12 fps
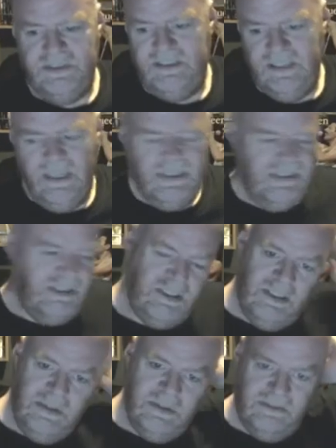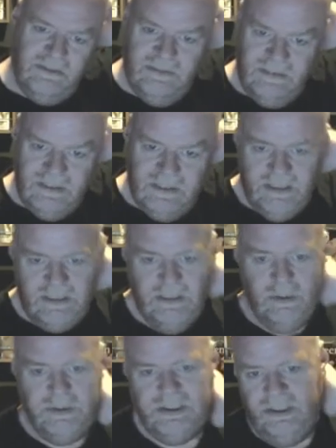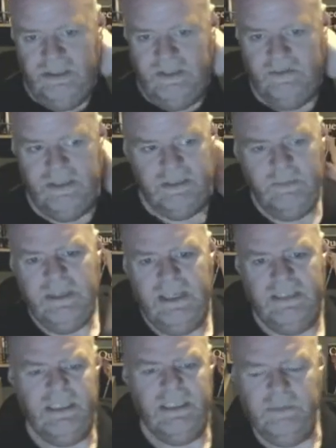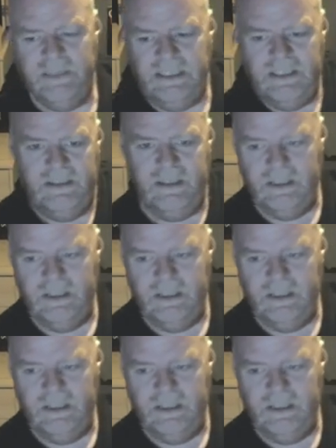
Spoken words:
That's a dude on the Ghost. Has anybody heard of